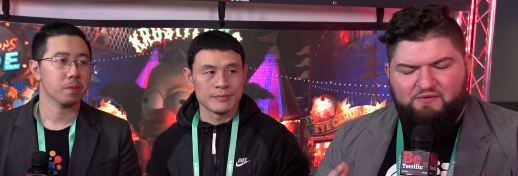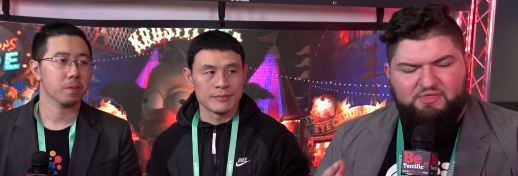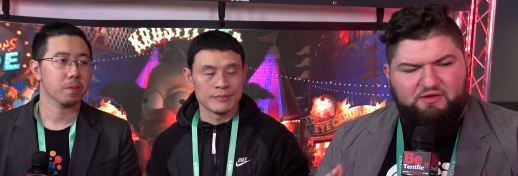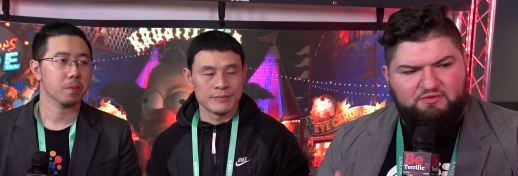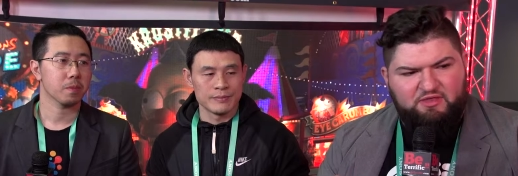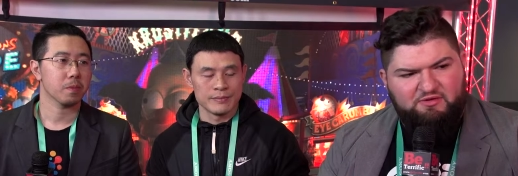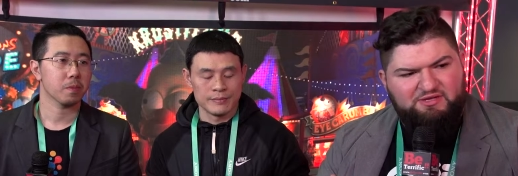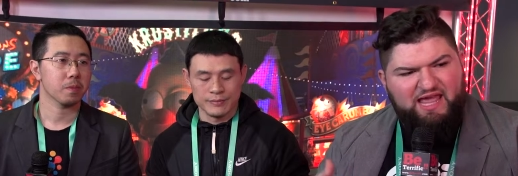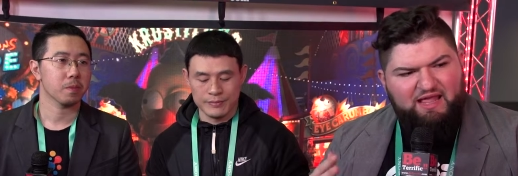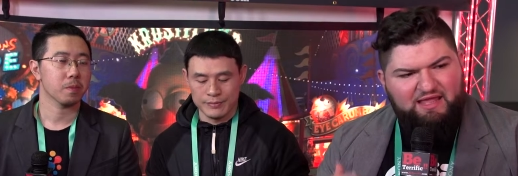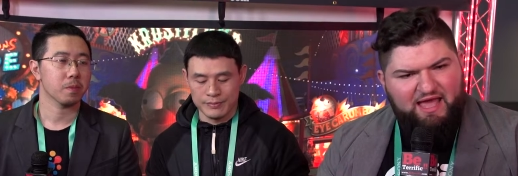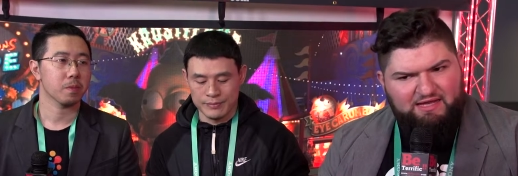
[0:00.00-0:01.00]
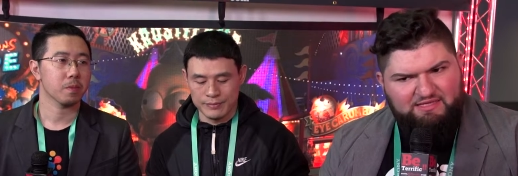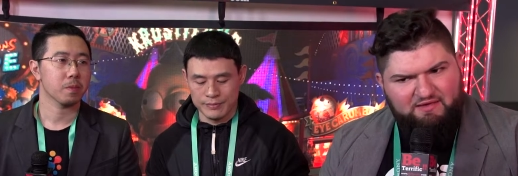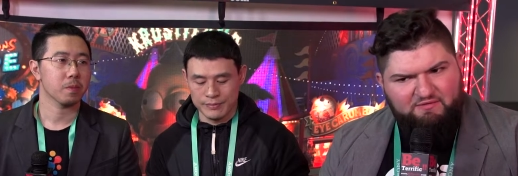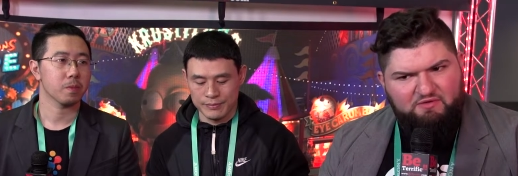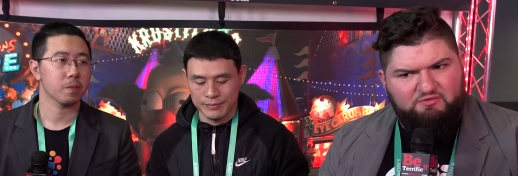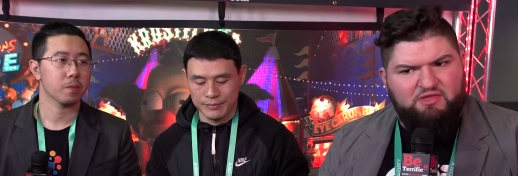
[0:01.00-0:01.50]
Speaker 1: everything within their daily
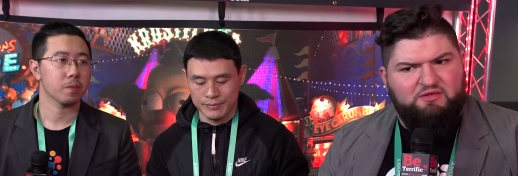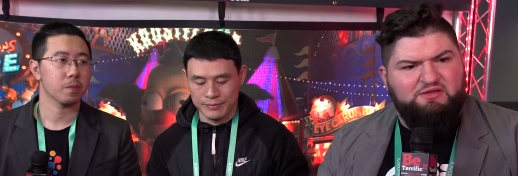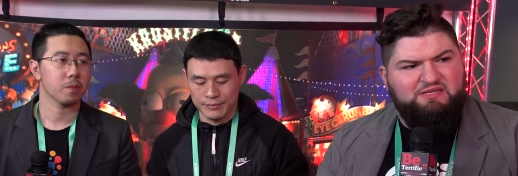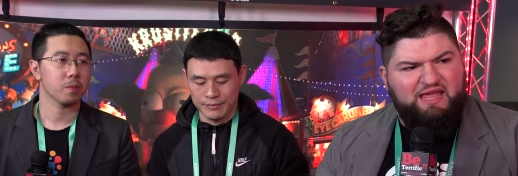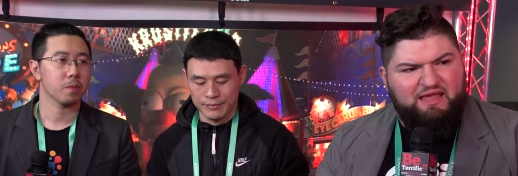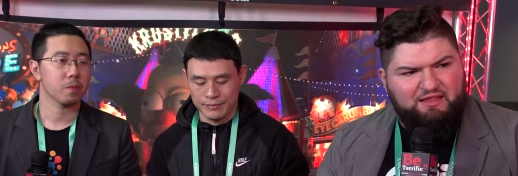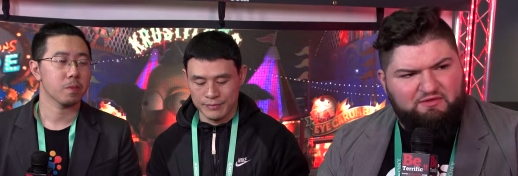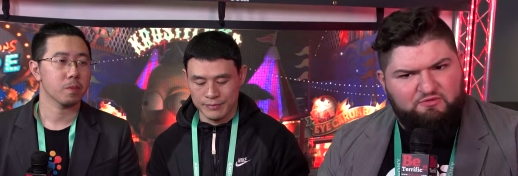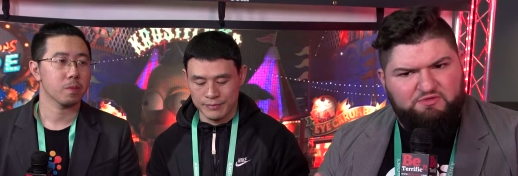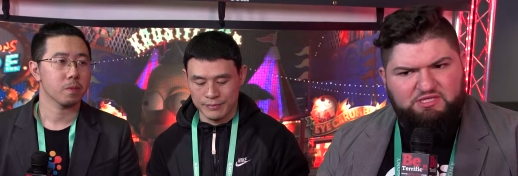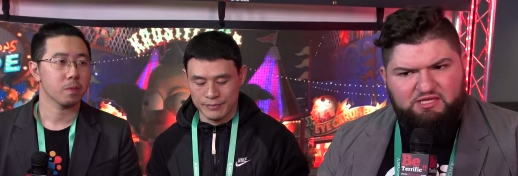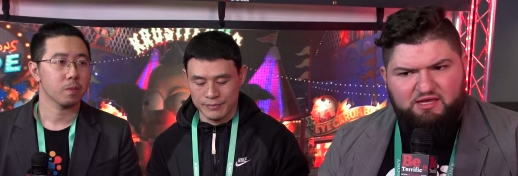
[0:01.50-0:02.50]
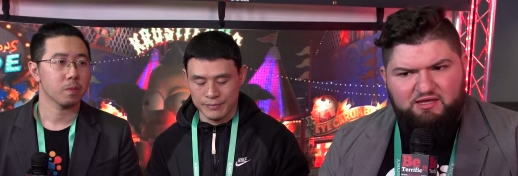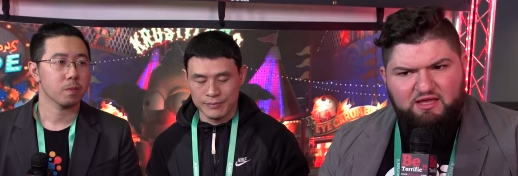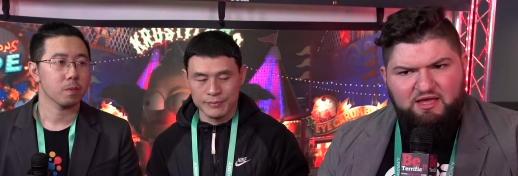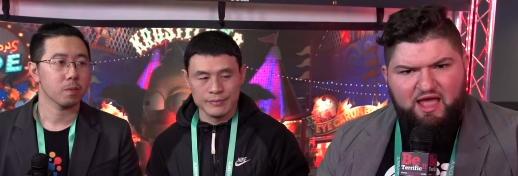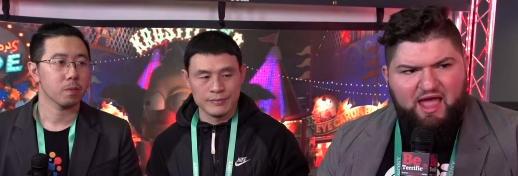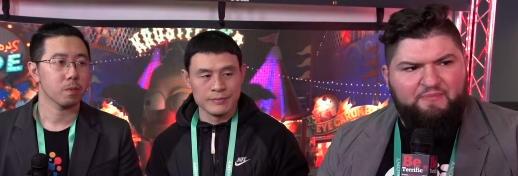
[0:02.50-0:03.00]
activity, within their daily routine.
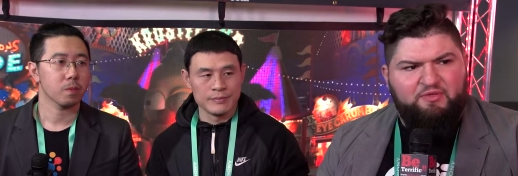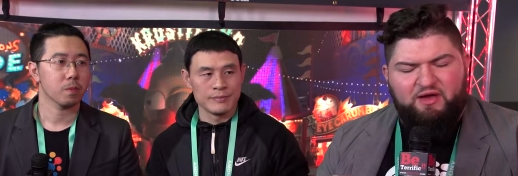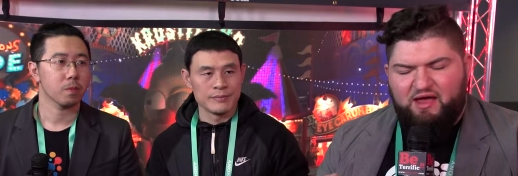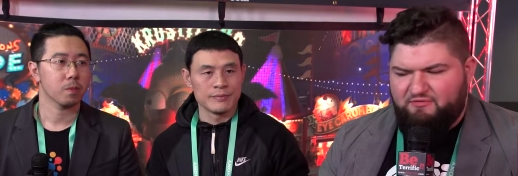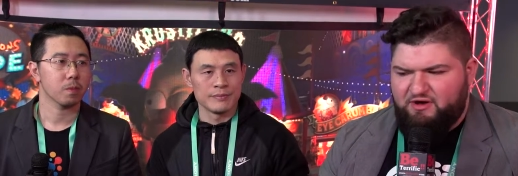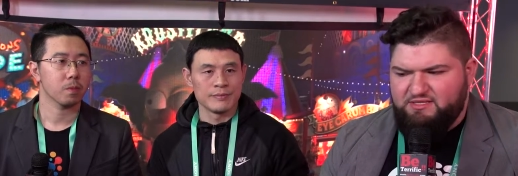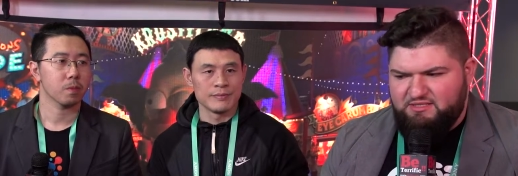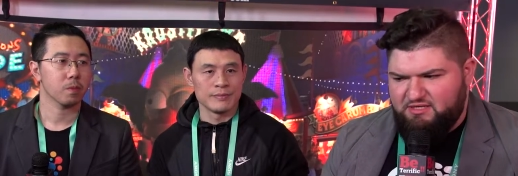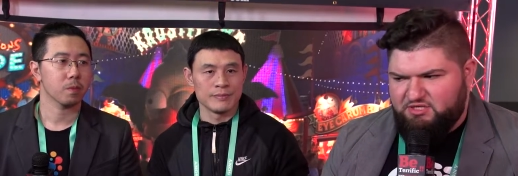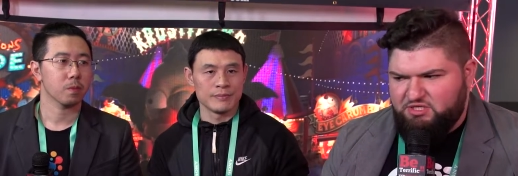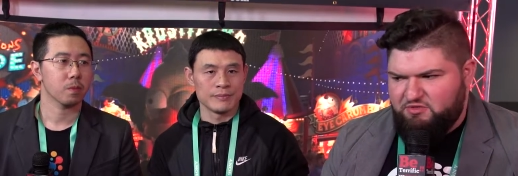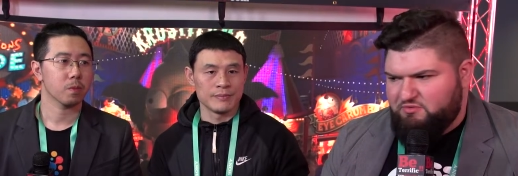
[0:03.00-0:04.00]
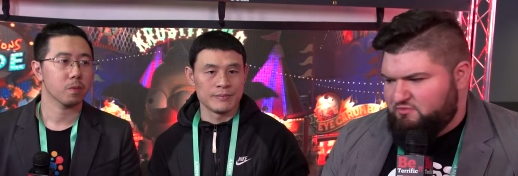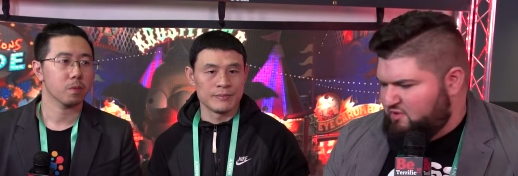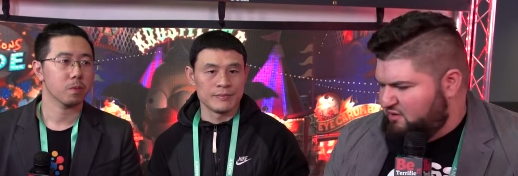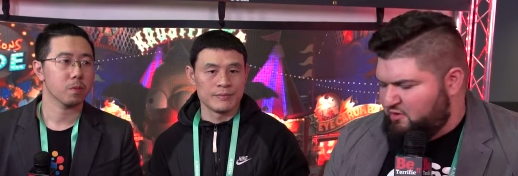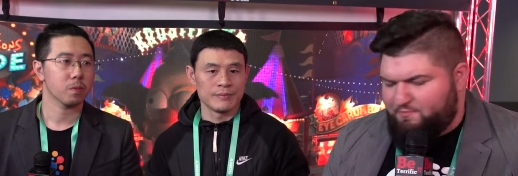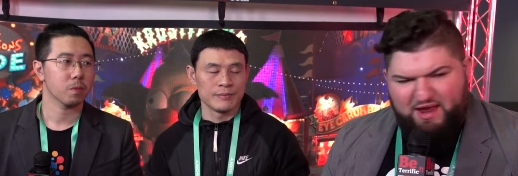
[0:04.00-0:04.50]
And if there ever is an issue,
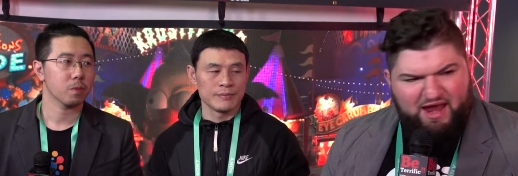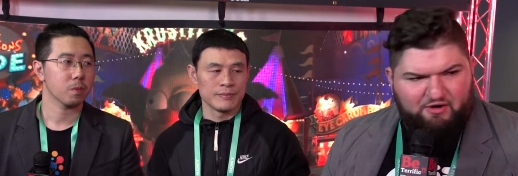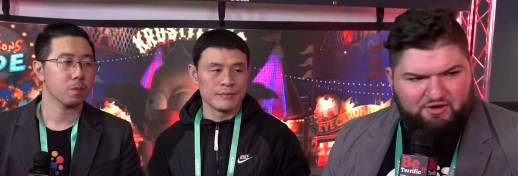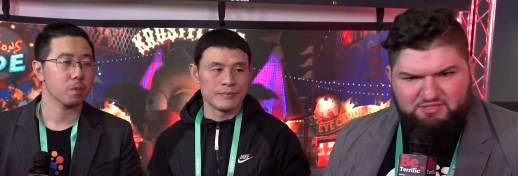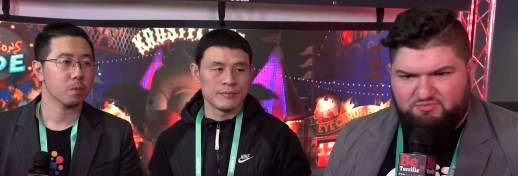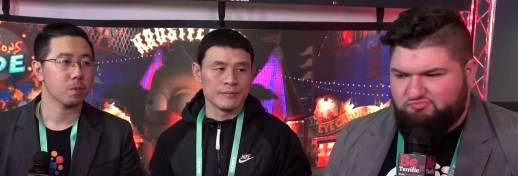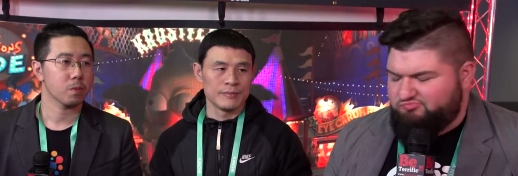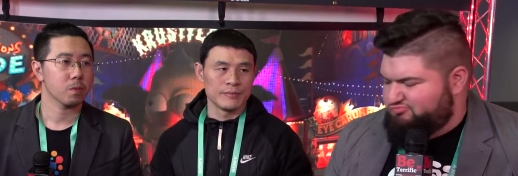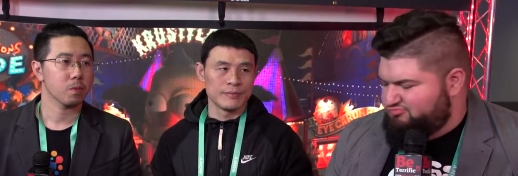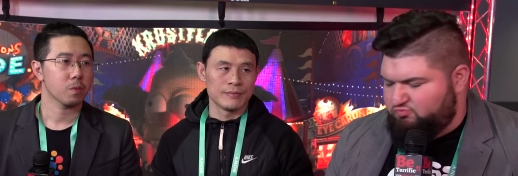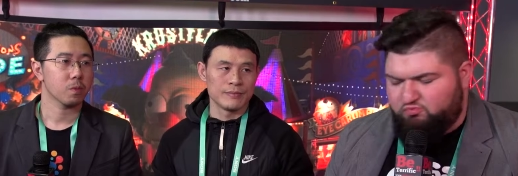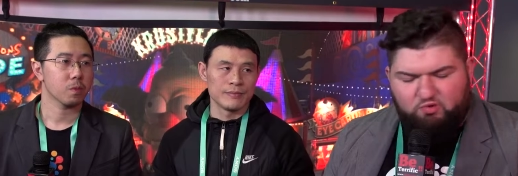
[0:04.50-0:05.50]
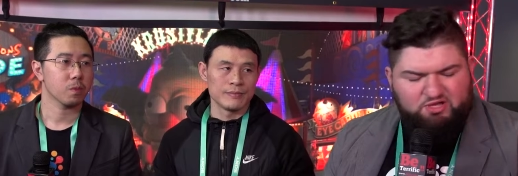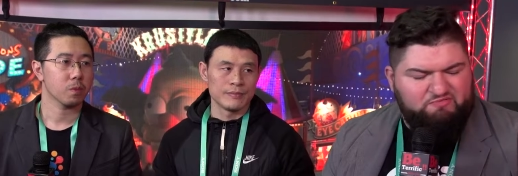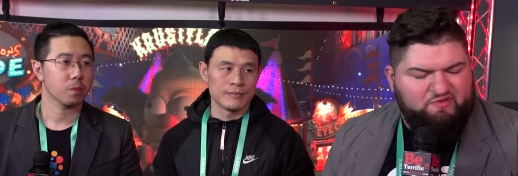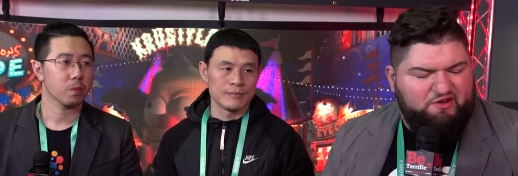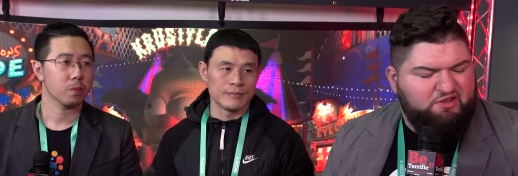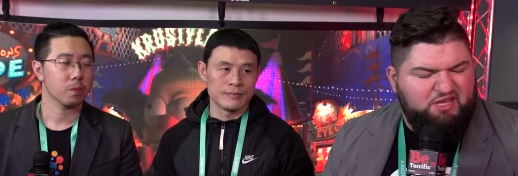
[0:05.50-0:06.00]
a repair is what
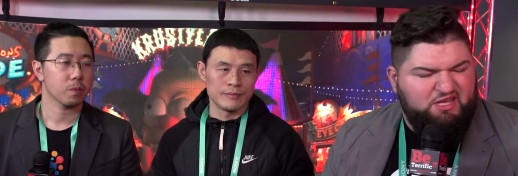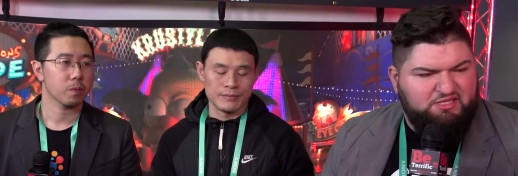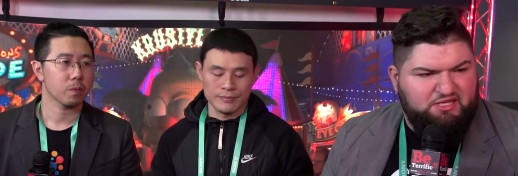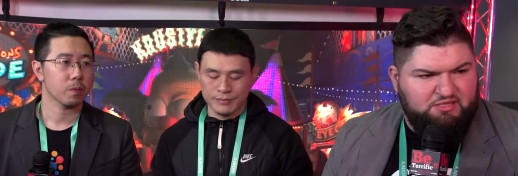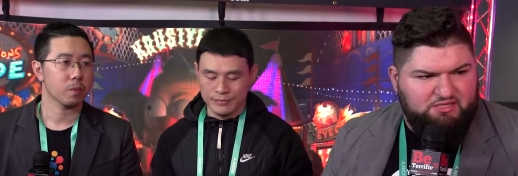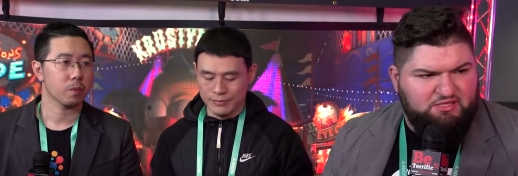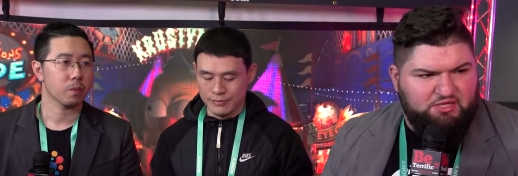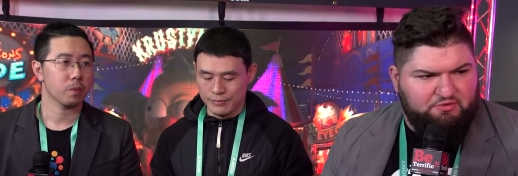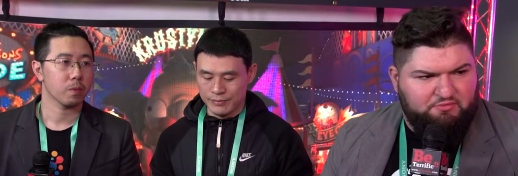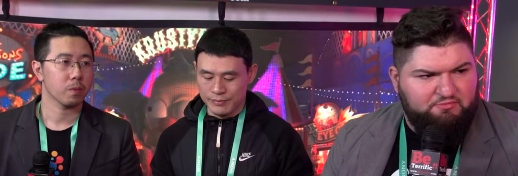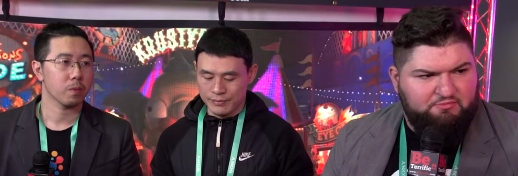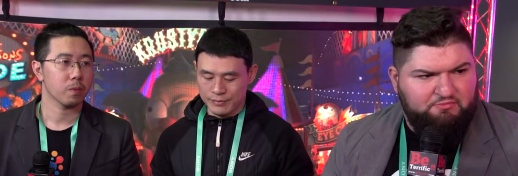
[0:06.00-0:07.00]
very easy to do.